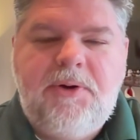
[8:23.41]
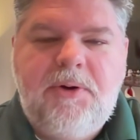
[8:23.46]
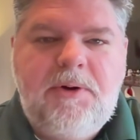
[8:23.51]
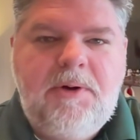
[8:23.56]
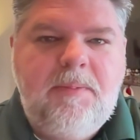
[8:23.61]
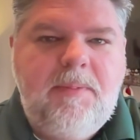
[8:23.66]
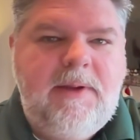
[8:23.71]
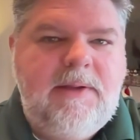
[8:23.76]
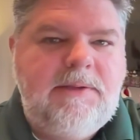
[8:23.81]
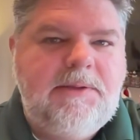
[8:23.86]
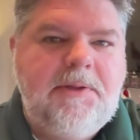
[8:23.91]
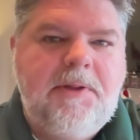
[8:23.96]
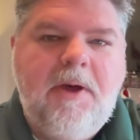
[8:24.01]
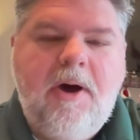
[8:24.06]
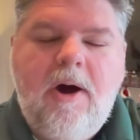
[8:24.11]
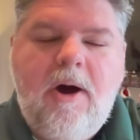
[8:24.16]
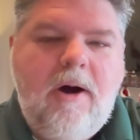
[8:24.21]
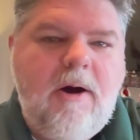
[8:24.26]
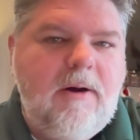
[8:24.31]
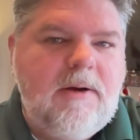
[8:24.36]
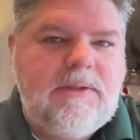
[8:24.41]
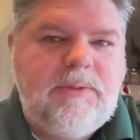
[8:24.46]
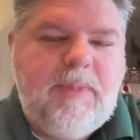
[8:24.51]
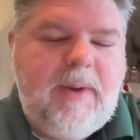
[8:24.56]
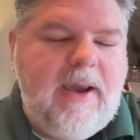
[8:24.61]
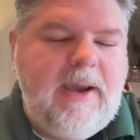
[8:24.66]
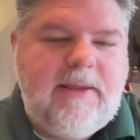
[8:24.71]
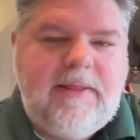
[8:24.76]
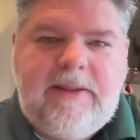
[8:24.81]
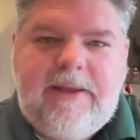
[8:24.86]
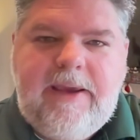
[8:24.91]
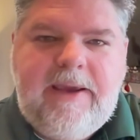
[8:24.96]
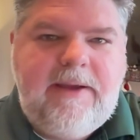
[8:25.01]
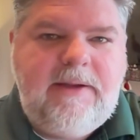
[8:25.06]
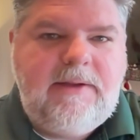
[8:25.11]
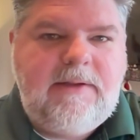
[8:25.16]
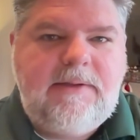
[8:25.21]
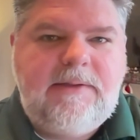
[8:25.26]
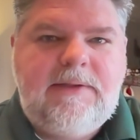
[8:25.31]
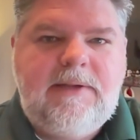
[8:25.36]
turned them into the Hogs back in the
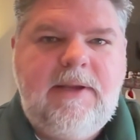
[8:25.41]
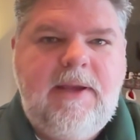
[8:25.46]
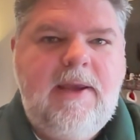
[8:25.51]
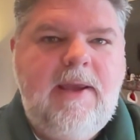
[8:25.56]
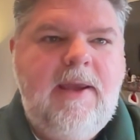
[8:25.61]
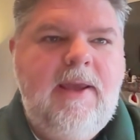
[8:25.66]
80s.